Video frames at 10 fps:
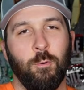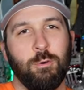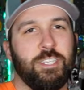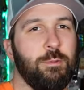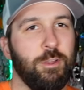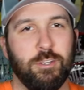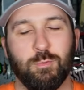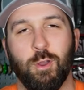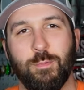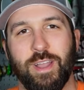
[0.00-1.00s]
What's up, nerds?
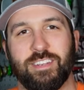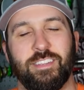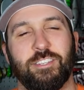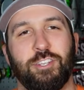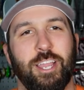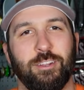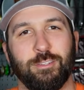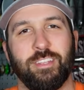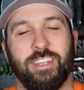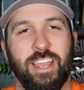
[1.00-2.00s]
Welcome back to the
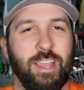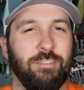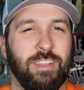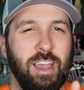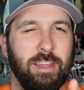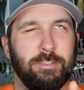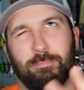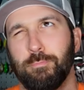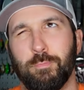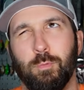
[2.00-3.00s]
channel. Today I've got
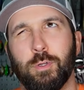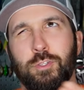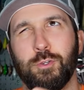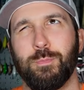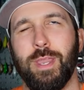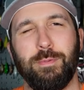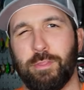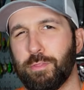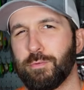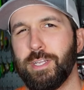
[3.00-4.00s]
one, two, maybe
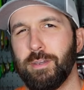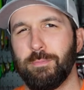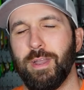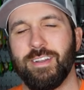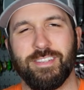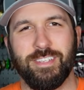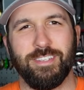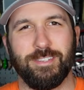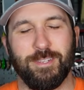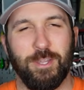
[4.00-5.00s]
three
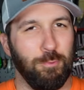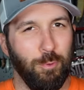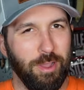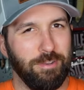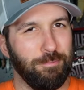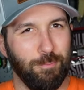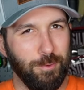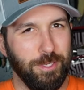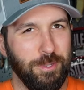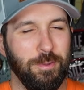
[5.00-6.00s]
unboxings in one
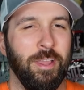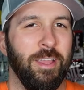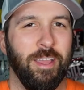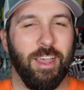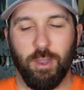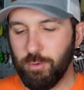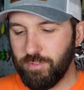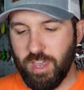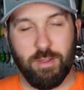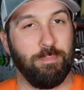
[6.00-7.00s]
for you. We've
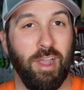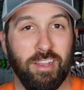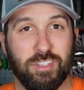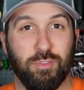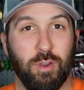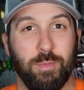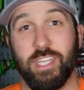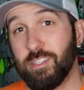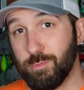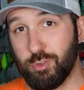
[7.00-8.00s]
got a box from
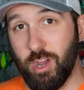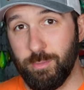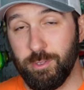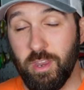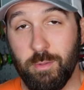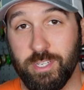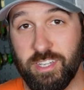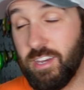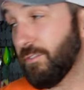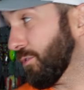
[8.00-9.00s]
a subscriber that I'm
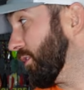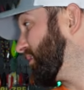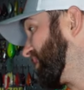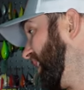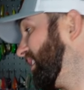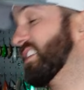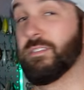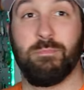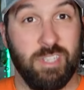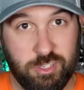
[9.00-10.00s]
excited for. It's got lots
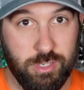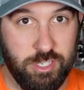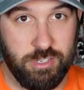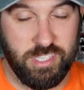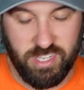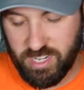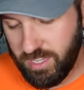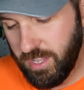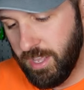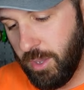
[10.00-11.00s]
of mystery treats in
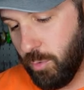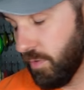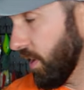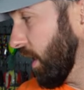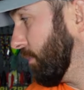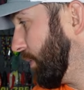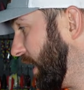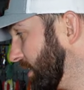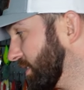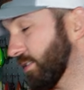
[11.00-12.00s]
it. We've got a
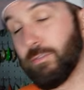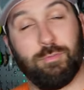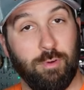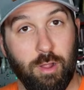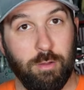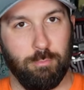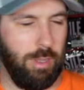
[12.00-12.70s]
box from,